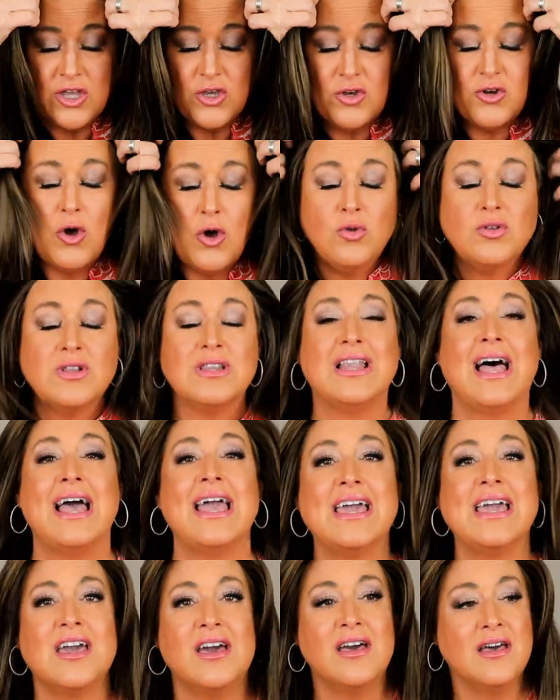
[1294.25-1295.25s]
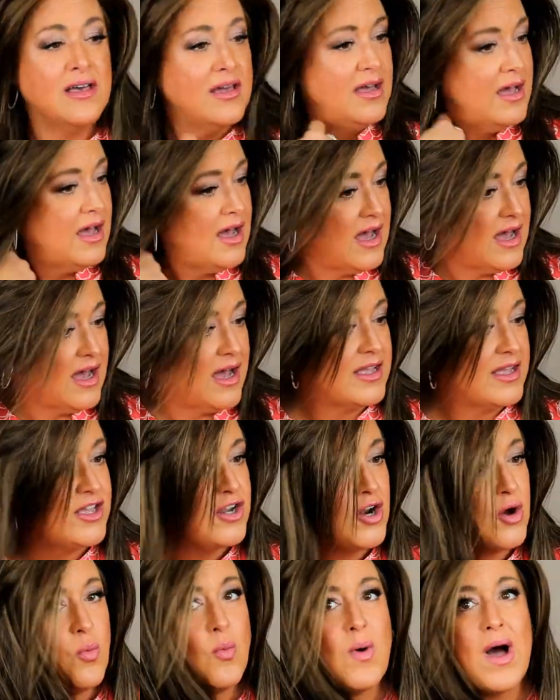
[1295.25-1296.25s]
You don't like uh,
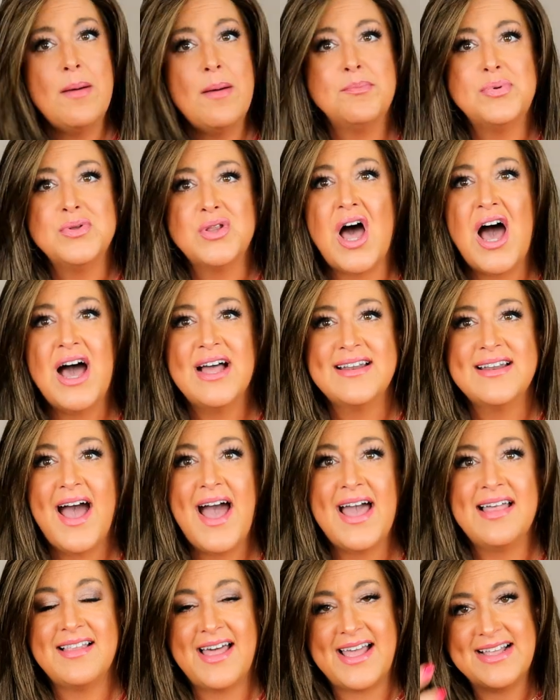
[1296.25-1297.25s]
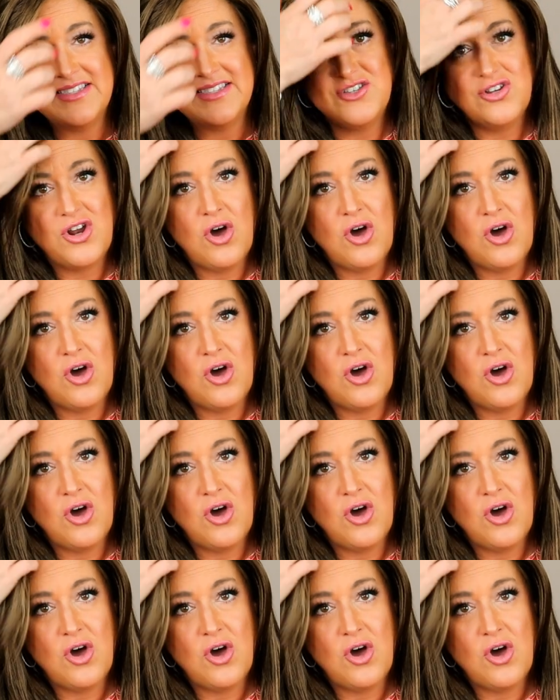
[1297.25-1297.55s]
you don't want blonde highlights.